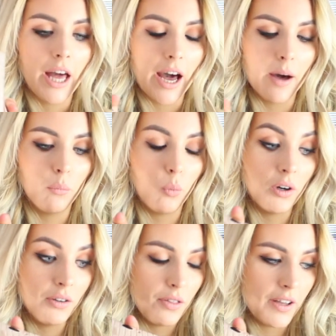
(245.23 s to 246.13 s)

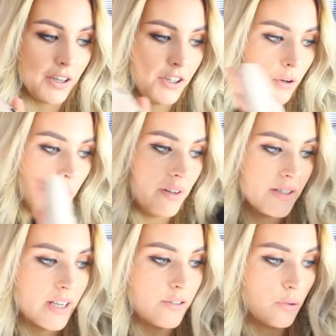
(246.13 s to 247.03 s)
One thing I note with
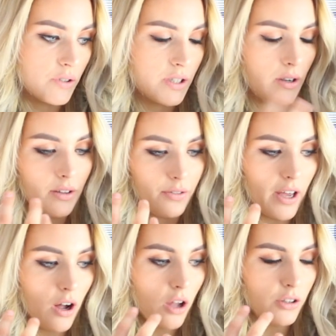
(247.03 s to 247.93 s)
sandals, if
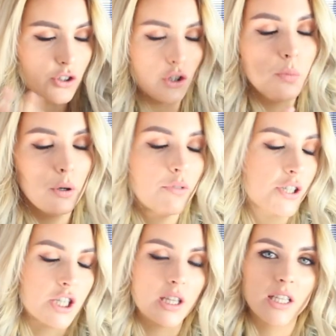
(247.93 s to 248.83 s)
they are super
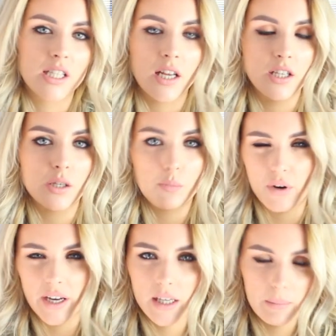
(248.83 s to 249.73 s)
rigid, they tend to
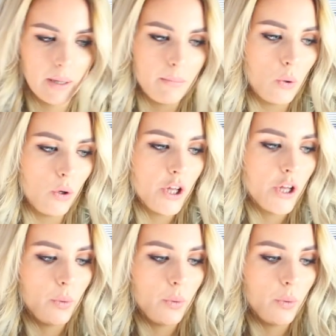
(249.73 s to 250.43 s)
break a bit more,